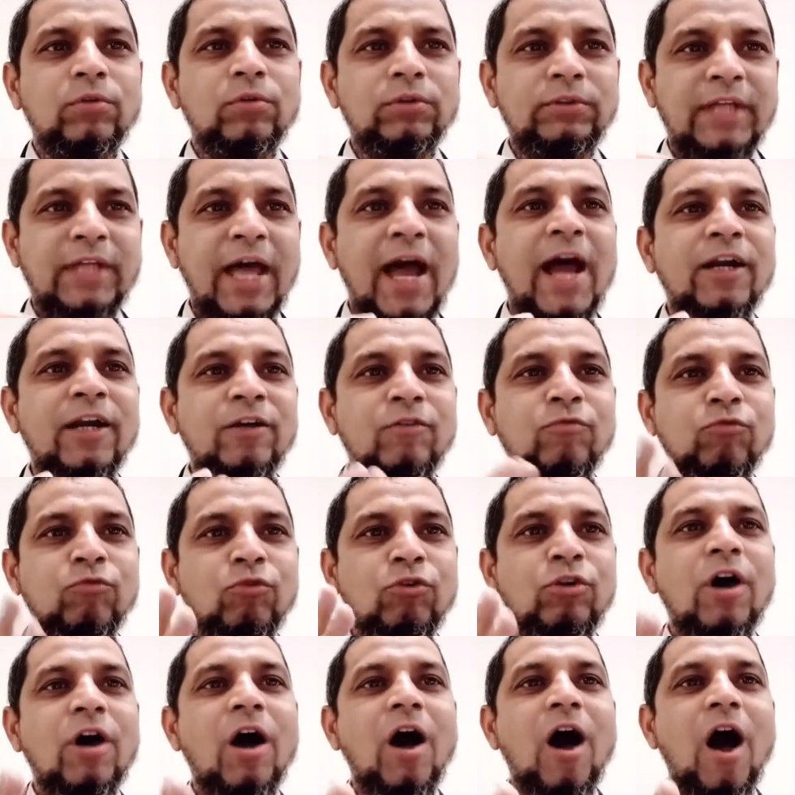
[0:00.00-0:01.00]
that
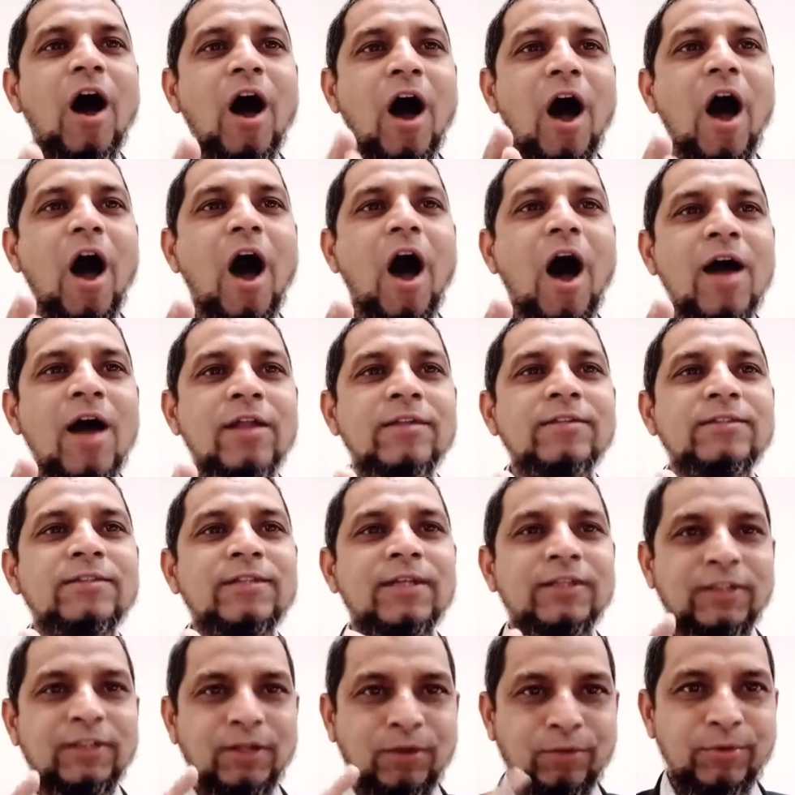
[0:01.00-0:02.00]
would answer
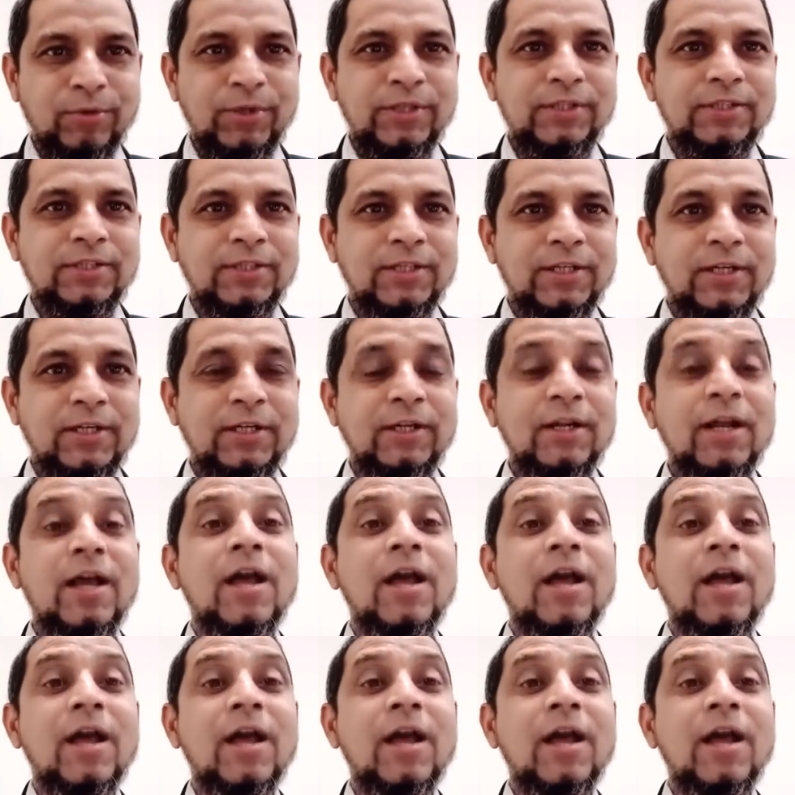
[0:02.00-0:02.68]
the question.